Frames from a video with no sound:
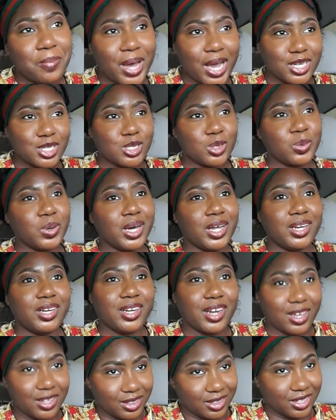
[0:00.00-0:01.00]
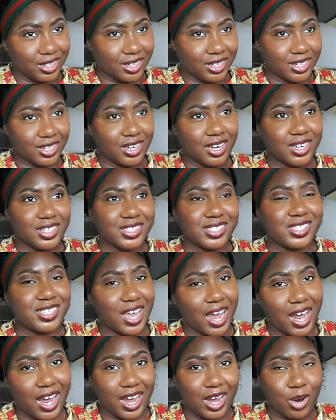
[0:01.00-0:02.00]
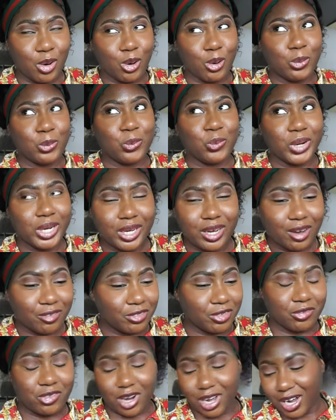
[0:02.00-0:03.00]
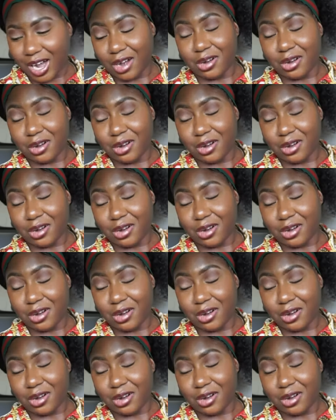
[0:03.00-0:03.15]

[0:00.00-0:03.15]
back to another day or week of the vlog.